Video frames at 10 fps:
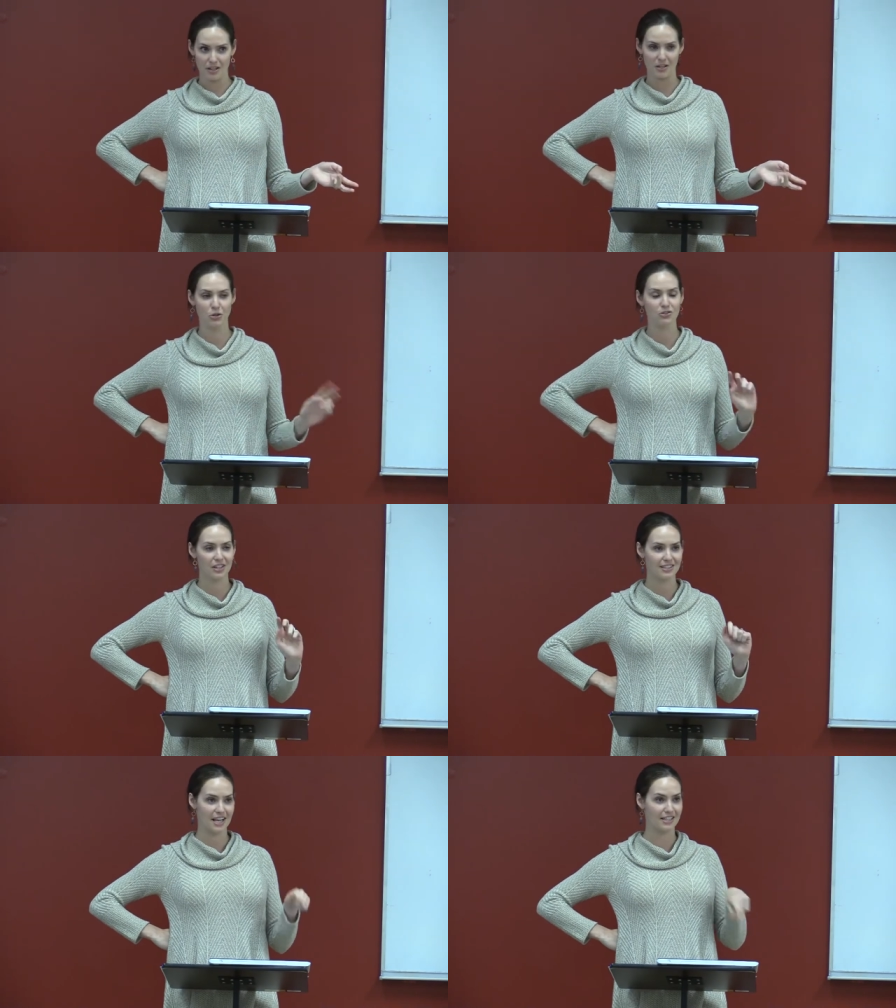It
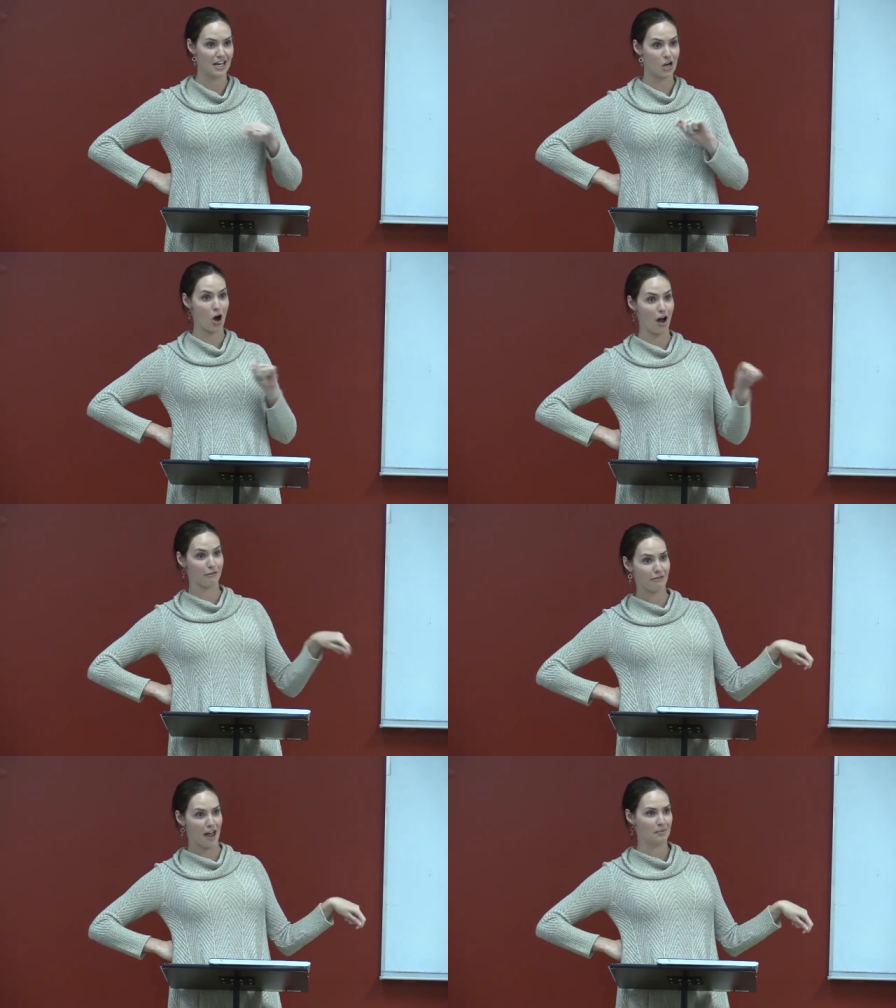usually says a
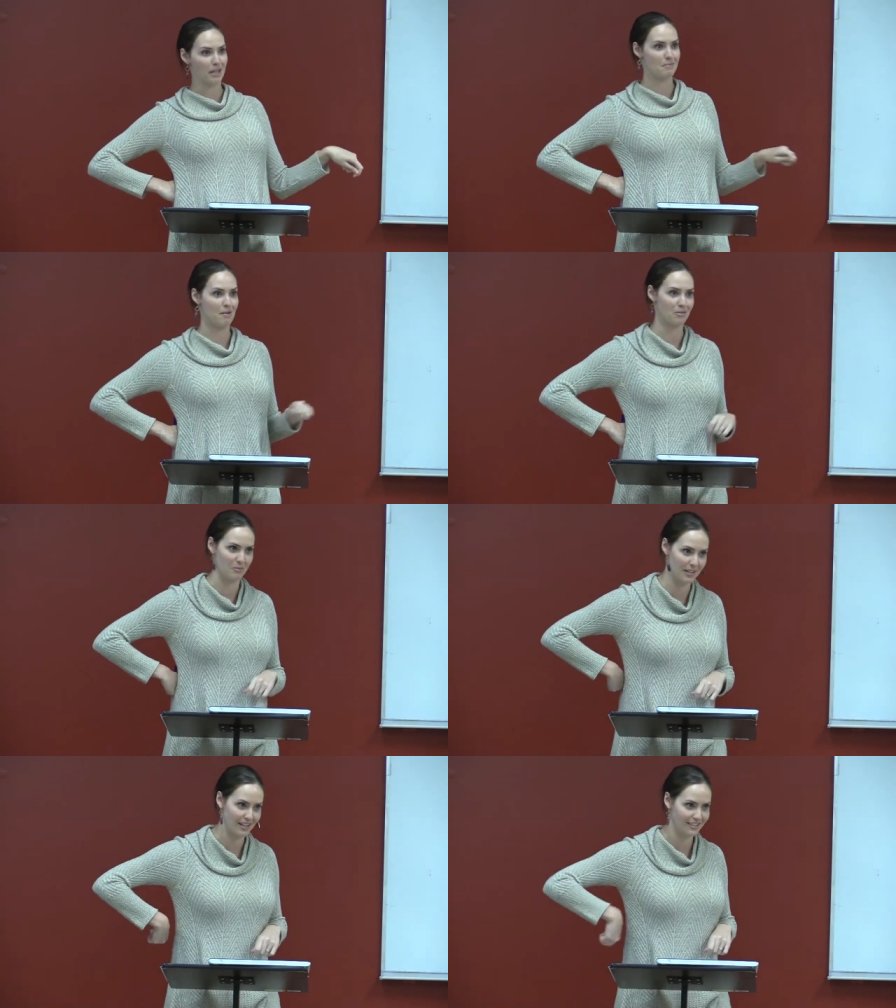non-family
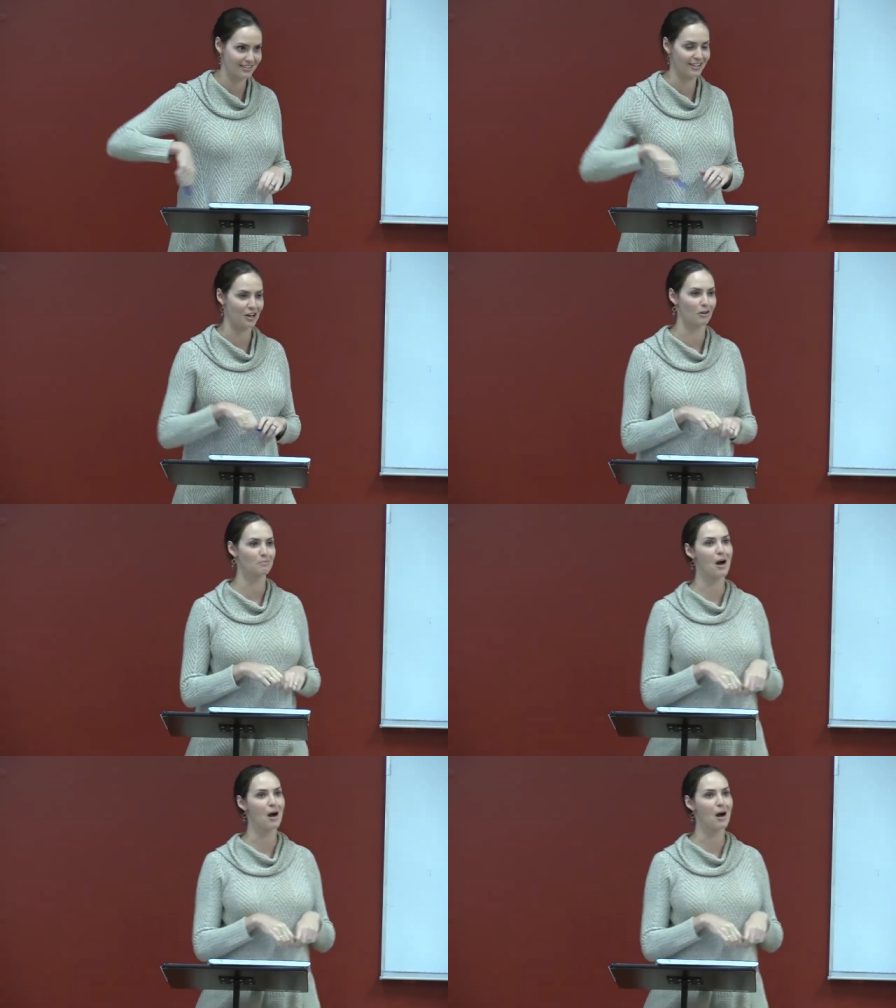member because, you know,